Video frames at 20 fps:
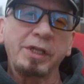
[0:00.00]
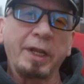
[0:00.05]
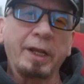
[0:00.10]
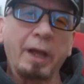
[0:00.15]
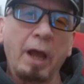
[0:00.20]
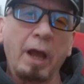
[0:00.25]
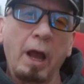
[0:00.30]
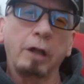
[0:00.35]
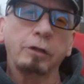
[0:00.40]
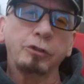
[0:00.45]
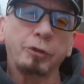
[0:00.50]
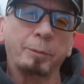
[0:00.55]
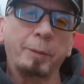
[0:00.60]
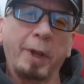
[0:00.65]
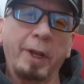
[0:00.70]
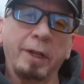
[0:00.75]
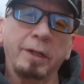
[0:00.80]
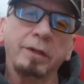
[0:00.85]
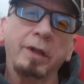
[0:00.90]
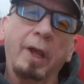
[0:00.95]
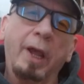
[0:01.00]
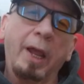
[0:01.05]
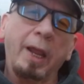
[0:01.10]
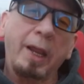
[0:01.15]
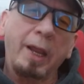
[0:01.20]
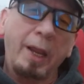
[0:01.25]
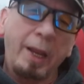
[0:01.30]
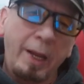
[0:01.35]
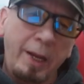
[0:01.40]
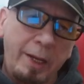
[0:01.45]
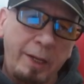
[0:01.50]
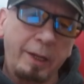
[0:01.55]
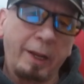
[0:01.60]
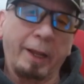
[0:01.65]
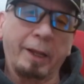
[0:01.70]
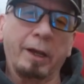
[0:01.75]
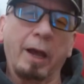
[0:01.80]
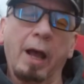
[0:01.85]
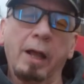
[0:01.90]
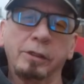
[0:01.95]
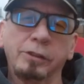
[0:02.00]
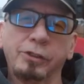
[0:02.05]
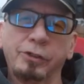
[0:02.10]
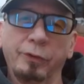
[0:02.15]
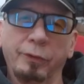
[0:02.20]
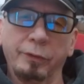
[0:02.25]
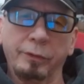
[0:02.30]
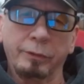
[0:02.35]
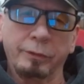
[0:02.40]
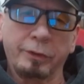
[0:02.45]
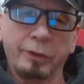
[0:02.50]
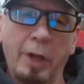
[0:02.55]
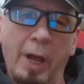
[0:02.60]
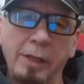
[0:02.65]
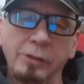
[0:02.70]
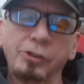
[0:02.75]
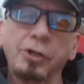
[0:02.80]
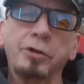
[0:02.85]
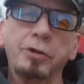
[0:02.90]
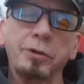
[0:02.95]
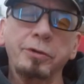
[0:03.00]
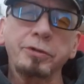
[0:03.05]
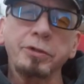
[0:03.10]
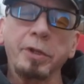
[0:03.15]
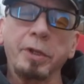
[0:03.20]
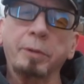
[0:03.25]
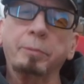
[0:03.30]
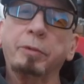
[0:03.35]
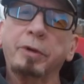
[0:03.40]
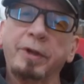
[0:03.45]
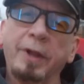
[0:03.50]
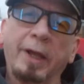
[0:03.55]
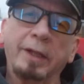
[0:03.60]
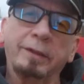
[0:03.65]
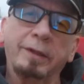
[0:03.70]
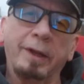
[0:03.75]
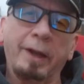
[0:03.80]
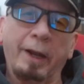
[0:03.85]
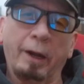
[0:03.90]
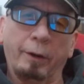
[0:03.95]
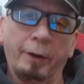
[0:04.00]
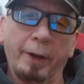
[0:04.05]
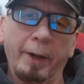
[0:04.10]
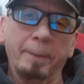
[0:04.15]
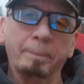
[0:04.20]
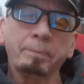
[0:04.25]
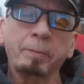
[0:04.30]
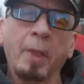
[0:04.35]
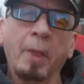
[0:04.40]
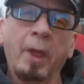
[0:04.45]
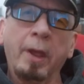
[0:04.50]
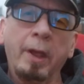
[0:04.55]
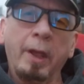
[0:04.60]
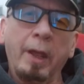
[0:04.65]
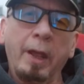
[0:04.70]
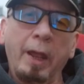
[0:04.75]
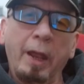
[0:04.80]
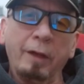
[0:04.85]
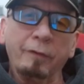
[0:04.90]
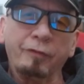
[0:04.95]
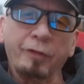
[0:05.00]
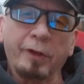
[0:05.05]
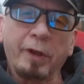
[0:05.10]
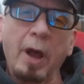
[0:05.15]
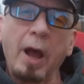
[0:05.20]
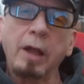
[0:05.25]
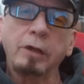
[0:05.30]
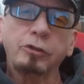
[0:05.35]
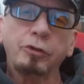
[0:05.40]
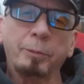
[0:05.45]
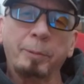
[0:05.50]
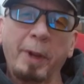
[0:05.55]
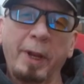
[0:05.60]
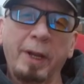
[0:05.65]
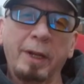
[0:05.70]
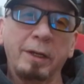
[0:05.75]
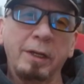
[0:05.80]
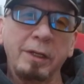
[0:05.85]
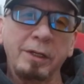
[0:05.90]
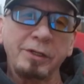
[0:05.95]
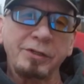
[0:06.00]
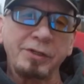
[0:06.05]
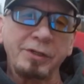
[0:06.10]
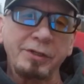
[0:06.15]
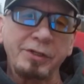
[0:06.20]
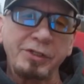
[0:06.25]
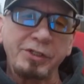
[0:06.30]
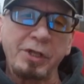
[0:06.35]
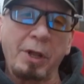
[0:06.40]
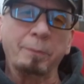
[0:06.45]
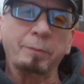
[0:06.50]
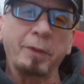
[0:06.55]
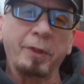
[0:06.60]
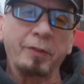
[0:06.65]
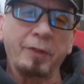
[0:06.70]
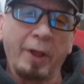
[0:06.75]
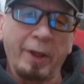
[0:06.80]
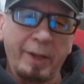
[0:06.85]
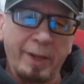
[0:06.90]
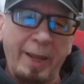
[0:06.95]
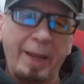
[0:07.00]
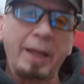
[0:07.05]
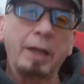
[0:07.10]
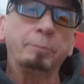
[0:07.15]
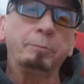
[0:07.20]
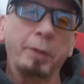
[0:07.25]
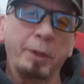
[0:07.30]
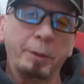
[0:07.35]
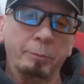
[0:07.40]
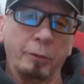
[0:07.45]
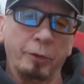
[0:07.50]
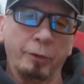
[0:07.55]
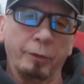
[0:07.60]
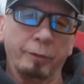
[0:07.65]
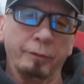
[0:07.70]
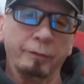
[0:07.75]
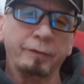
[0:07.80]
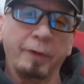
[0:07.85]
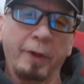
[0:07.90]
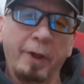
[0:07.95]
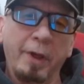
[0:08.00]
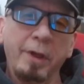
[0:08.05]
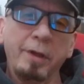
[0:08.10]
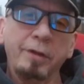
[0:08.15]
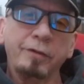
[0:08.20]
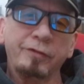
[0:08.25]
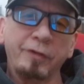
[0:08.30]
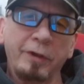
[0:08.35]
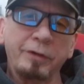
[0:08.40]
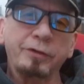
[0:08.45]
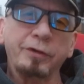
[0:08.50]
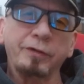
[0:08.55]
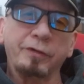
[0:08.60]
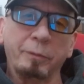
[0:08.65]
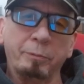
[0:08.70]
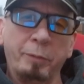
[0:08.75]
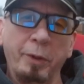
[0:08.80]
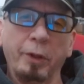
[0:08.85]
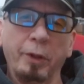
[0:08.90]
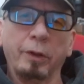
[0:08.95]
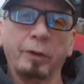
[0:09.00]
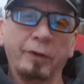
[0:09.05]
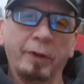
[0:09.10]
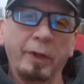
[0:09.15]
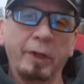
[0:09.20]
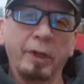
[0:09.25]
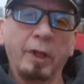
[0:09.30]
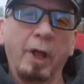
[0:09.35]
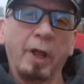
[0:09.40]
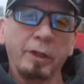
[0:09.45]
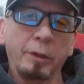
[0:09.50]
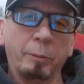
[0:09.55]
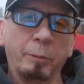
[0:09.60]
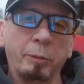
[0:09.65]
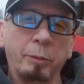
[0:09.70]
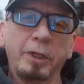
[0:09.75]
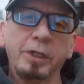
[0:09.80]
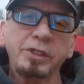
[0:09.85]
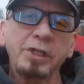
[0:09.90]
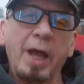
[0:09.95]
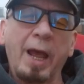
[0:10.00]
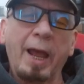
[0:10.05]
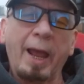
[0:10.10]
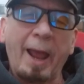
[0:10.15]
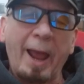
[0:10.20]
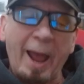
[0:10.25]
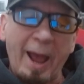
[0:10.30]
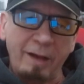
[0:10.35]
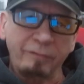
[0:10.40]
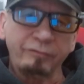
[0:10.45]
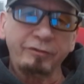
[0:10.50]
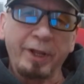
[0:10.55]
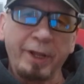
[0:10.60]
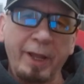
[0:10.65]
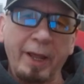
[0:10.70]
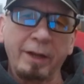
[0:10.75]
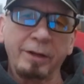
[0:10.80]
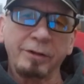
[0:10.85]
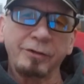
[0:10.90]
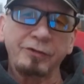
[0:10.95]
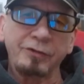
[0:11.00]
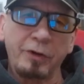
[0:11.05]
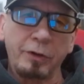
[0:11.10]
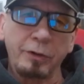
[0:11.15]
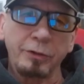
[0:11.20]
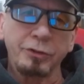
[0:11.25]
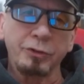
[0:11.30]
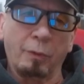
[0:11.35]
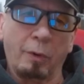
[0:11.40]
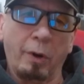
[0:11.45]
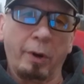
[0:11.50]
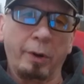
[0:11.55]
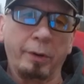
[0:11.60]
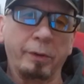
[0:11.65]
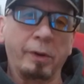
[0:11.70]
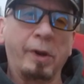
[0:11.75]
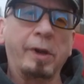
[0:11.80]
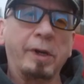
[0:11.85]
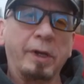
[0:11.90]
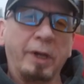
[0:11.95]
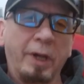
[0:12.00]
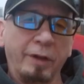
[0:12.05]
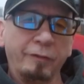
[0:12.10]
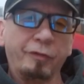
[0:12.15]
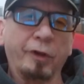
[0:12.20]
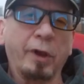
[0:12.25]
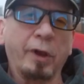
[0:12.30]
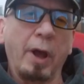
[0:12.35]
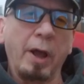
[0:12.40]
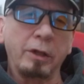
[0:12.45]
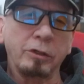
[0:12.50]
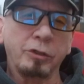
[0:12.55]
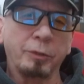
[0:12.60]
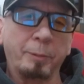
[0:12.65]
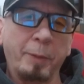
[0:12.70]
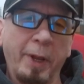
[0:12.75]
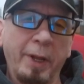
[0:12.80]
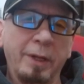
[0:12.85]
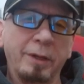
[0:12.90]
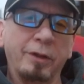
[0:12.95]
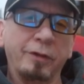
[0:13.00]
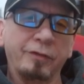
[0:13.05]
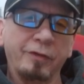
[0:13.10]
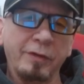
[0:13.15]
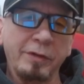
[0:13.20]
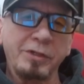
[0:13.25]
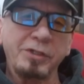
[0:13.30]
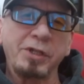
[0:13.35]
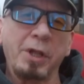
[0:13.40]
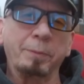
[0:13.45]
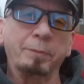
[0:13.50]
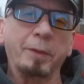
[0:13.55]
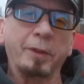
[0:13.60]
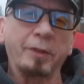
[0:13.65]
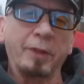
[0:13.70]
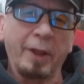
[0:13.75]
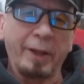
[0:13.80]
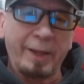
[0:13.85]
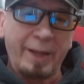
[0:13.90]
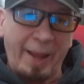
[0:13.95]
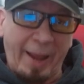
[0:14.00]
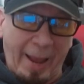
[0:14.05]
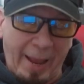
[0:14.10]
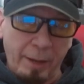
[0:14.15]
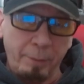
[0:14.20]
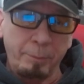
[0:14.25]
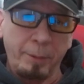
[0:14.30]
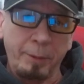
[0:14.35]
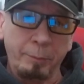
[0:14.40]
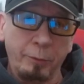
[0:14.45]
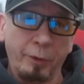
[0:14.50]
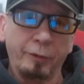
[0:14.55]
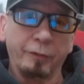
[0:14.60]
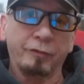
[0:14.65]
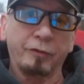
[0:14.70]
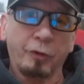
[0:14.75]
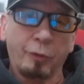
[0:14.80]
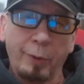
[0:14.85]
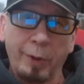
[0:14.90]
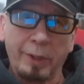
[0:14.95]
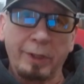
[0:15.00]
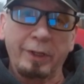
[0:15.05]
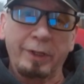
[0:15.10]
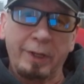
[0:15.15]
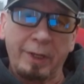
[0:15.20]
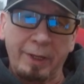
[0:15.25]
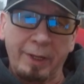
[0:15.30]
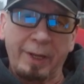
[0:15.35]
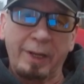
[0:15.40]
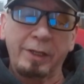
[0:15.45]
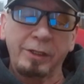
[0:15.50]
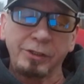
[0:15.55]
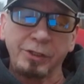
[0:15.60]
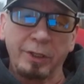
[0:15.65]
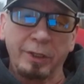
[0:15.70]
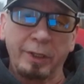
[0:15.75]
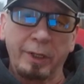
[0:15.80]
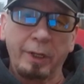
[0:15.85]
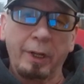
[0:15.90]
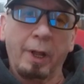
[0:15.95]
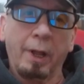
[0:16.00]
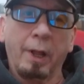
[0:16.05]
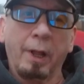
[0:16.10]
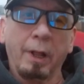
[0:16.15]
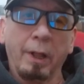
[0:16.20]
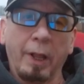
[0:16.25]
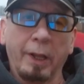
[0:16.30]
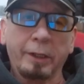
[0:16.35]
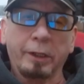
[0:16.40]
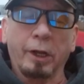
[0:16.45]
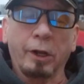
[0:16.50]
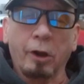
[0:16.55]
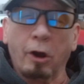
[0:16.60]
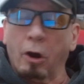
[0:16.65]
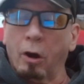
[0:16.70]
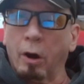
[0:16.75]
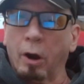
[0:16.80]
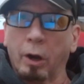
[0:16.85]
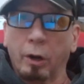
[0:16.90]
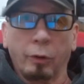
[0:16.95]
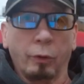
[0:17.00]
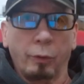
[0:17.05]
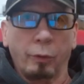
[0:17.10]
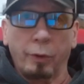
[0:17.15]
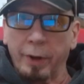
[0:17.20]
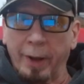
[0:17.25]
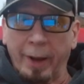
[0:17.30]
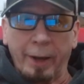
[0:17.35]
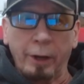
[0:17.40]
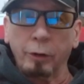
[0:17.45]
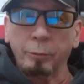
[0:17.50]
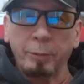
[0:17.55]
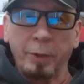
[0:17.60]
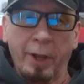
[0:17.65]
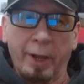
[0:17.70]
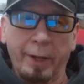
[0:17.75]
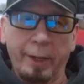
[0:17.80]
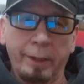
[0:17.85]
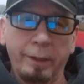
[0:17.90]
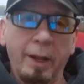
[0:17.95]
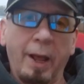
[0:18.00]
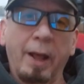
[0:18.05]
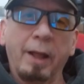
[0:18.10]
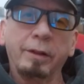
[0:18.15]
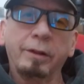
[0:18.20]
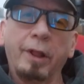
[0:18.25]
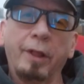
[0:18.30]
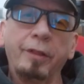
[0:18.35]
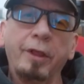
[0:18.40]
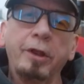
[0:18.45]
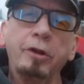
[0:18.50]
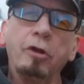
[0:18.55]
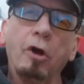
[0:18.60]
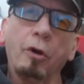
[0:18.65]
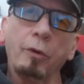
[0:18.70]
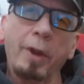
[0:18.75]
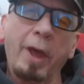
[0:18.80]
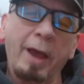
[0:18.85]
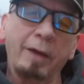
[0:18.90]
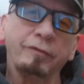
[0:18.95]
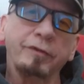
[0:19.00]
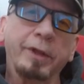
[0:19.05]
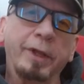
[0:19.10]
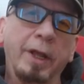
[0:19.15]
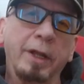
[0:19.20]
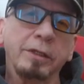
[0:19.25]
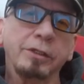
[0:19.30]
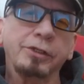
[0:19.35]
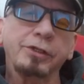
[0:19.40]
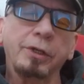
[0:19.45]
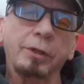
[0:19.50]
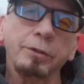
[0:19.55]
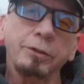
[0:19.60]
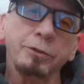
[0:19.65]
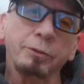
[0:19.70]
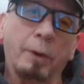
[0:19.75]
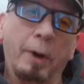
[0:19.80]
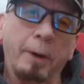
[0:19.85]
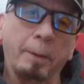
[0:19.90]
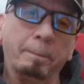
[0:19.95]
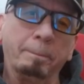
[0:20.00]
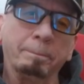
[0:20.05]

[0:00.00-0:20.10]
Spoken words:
contraband in a constitutionally protected area. If the contraband isn't something that can't be moved, such as a building, the police have to get a search warrant. If the contraband isn't something that can be moved quickly and easily, like a car or an airplane, then they don't have to get a search warrant.